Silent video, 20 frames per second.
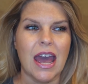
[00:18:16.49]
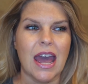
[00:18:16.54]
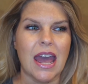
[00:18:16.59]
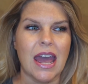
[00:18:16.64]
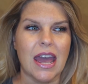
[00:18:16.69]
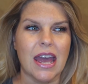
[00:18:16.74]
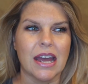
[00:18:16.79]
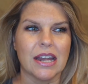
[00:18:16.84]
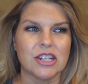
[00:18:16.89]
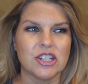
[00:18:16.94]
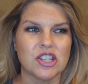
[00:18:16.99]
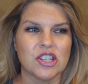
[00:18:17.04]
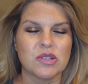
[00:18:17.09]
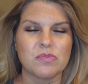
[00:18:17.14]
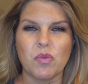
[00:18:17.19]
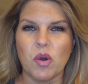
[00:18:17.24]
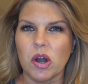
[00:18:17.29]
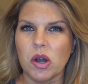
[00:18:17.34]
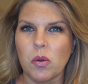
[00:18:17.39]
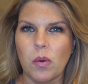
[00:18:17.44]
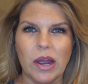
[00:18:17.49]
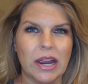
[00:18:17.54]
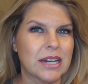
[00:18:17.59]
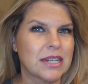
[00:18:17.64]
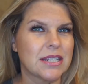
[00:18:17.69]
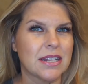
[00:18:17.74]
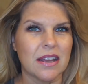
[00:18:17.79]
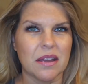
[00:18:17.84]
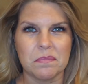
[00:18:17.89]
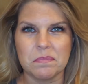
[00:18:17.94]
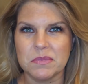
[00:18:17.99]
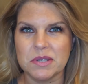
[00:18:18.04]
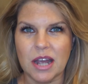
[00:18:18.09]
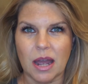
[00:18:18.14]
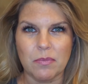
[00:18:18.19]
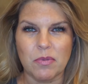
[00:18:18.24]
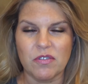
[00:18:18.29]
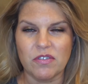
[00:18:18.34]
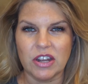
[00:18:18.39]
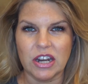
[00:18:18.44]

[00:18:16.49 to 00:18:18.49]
and just more quick tip type of